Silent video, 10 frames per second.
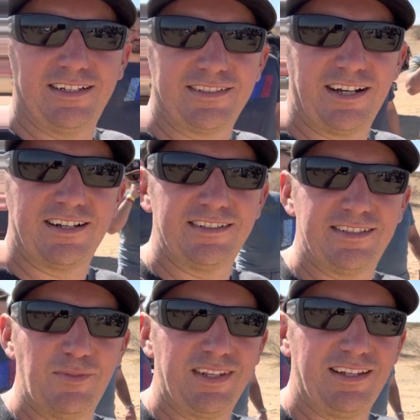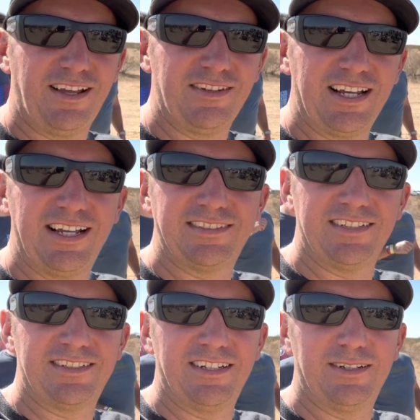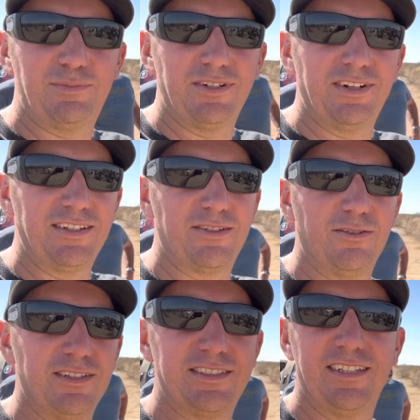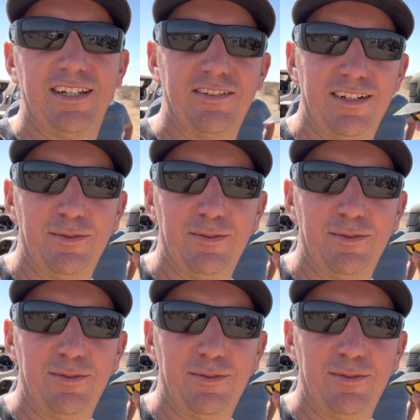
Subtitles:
Talking to some of the other guys that pre-ran the course, and they're